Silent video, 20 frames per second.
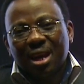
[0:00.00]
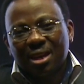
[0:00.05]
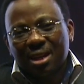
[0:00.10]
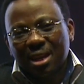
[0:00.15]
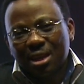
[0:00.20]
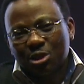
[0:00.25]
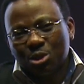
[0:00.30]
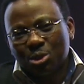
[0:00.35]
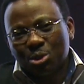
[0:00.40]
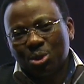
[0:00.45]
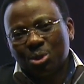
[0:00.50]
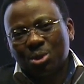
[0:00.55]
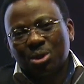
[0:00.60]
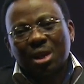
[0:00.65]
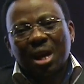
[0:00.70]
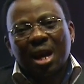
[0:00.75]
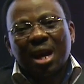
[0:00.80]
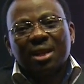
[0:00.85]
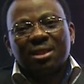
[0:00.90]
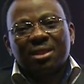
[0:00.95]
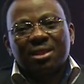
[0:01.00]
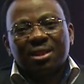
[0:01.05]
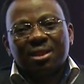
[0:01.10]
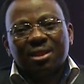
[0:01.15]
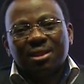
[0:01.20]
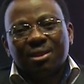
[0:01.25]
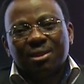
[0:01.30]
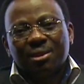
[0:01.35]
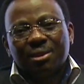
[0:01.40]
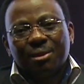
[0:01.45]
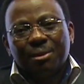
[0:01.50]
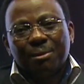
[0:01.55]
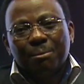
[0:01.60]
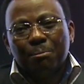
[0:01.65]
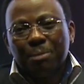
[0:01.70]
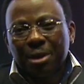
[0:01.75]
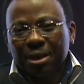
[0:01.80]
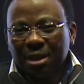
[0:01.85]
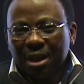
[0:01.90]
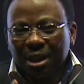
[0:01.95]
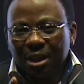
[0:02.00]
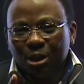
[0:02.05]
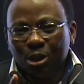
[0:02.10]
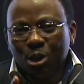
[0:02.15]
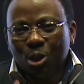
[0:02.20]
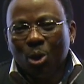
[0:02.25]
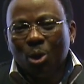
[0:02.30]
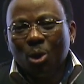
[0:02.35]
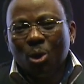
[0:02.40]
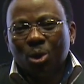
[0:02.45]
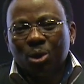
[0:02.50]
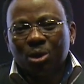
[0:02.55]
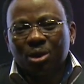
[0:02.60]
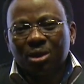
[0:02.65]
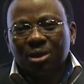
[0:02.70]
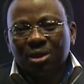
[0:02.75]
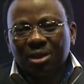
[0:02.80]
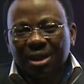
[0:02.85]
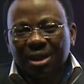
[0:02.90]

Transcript: And as you do that, may the Lord